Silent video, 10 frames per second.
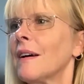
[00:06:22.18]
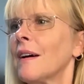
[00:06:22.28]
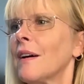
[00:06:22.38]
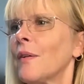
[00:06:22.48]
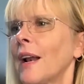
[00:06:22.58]

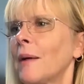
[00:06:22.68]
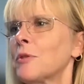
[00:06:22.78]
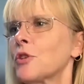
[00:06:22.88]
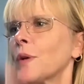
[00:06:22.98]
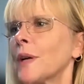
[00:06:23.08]
All right, I'm
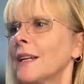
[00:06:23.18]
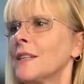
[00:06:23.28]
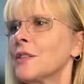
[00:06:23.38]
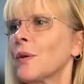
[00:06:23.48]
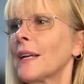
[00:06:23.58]
shrinking
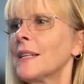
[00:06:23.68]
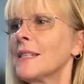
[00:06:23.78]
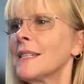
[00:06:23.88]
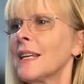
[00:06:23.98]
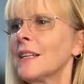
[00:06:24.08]
it so I can
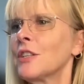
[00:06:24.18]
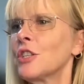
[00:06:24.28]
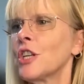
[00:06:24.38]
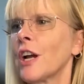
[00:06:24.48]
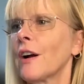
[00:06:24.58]
see it to
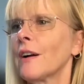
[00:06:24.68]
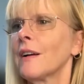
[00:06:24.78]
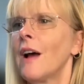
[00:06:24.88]
share.